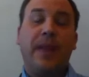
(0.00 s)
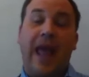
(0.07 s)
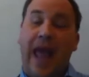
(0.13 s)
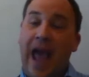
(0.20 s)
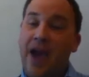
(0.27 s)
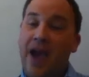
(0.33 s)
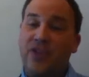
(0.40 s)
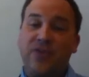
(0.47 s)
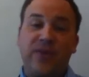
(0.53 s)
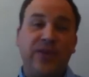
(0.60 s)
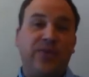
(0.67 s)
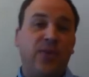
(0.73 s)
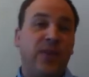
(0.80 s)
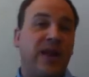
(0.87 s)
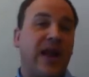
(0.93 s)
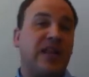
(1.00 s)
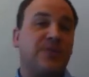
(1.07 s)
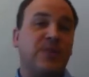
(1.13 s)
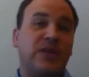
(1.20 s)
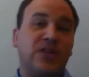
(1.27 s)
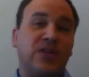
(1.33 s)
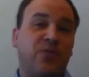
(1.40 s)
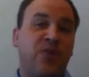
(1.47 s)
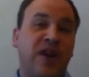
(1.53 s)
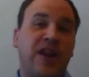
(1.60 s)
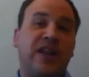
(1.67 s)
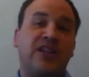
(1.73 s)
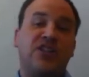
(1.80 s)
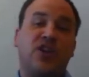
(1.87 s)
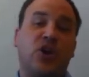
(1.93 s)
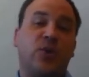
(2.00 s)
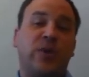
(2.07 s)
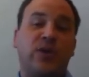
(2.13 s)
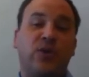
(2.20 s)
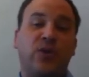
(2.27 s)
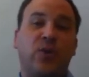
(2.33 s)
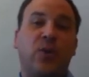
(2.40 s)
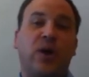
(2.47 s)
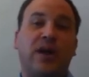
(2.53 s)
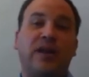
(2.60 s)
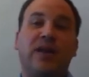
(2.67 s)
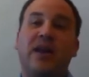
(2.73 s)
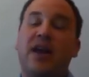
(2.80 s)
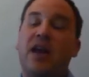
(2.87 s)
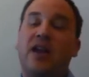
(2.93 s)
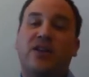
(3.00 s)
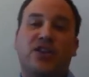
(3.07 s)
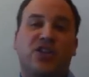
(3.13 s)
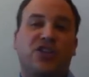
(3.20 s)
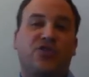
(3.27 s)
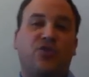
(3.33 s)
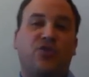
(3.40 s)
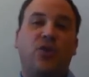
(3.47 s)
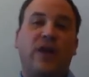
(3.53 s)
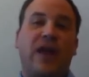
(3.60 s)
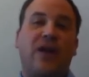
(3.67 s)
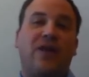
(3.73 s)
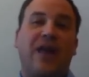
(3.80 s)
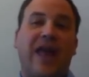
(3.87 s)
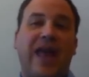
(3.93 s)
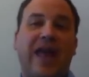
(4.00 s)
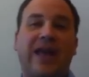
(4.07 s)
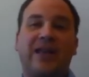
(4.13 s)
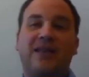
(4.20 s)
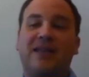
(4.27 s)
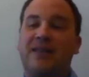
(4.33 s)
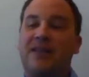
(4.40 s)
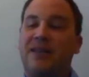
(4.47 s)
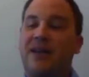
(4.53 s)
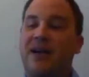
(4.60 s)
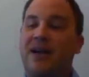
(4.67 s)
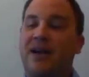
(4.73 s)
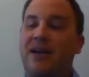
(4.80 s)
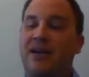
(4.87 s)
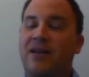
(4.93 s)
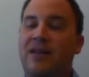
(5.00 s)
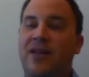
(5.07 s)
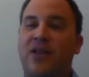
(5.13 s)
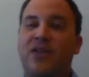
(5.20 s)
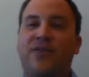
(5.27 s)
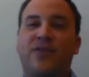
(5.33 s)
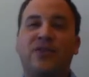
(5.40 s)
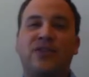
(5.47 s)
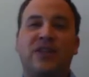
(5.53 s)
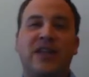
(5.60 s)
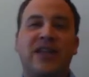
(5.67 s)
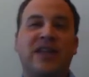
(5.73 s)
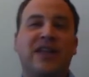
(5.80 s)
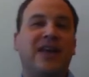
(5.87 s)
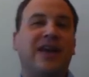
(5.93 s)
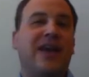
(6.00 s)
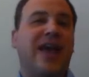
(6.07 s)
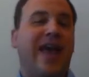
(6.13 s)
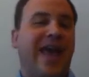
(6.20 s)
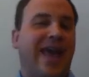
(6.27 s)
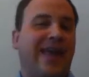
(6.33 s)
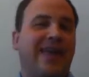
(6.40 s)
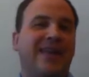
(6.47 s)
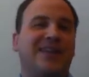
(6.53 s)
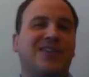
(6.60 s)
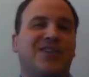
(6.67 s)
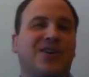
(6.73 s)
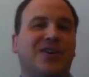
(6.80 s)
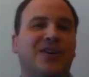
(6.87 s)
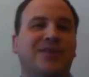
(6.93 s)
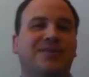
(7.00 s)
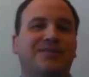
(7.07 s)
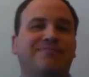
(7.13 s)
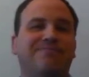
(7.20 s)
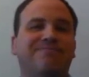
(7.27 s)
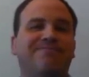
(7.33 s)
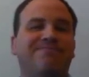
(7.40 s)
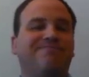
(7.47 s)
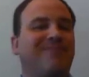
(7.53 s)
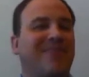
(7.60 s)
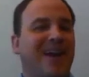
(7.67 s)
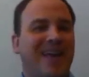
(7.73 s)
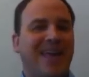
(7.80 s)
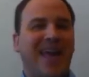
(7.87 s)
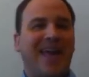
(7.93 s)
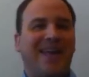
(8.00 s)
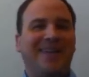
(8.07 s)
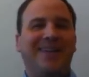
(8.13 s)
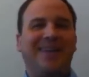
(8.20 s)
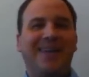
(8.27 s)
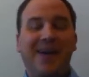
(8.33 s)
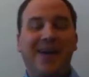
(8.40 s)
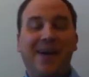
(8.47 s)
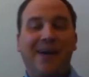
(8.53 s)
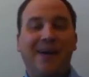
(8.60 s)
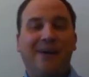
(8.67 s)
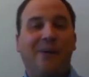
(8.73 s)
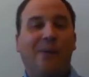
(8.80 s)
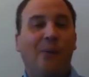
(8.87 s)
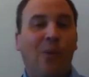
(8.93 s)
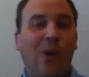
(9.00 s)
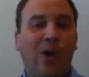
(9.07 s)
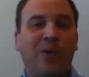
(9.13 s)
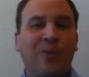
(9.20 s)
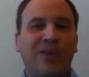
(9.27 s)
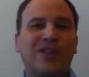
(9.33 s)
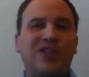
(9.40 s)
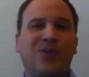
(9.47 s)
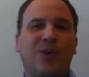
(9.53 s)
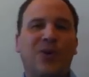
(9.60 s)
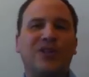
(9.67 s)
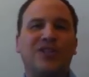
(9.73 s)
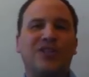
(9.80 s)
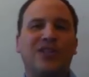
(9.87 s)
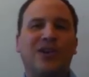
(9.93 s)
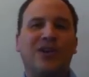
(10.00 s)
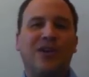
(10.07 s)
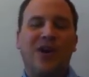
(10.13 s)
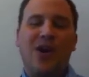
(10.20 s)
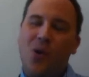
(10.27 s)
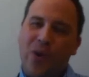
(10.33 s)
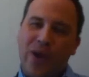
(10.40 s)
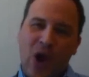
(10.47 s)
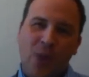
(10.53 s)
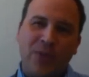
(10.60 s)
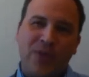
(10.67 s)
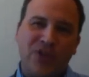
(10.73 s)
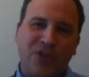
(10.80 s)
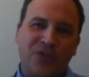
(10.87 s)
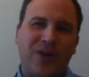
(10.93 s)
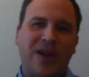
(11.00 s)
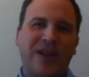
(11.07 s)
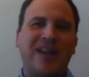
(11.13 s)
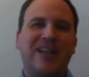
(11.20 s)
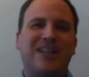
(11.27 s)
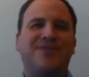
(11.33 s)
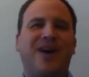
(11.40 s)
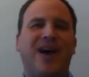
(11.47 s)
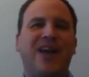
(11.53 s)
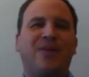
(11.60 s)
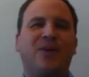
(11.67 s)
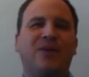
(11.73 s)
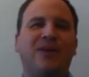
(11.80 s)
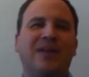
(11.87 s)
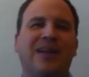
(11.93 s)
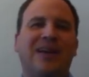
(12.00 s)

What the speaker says: After you read through the announcements, you're ready to get started with Unit 1. Just scroll down and click on the first link and get started. Again, welcome to this course. We hope that you'll find it as a valuable